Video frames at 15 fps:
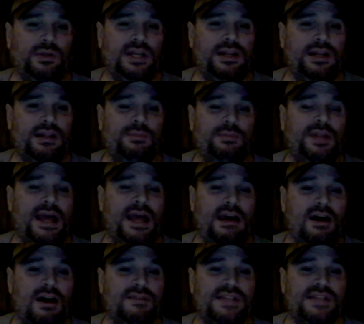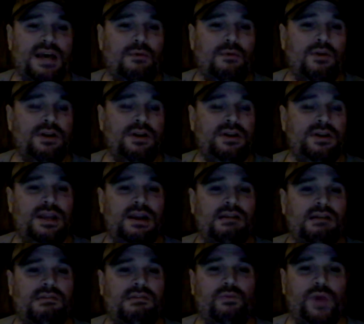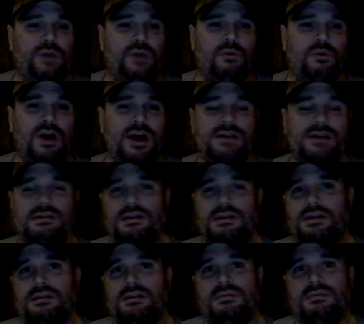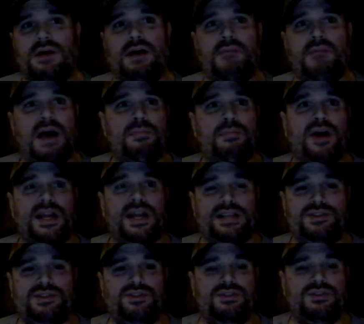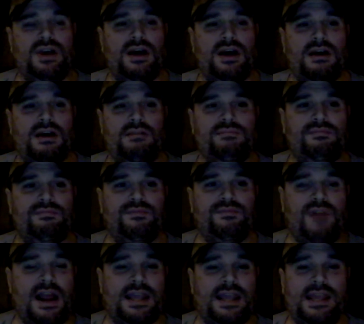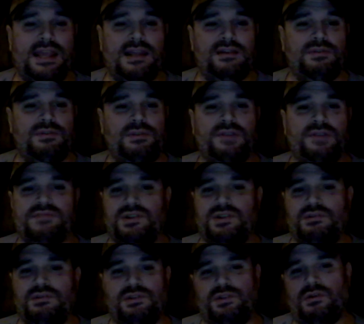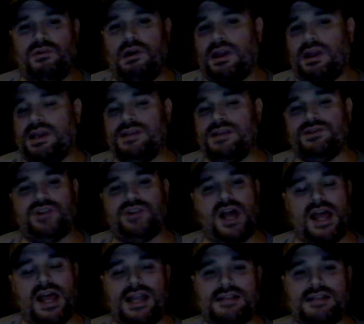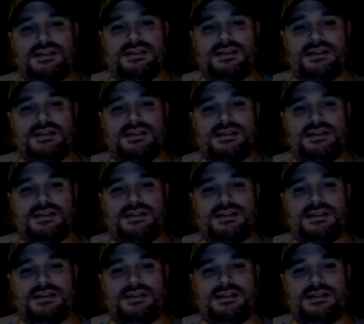into the playoffs that one year and we won. My buddies Frankie, and who lives in New York, his Giants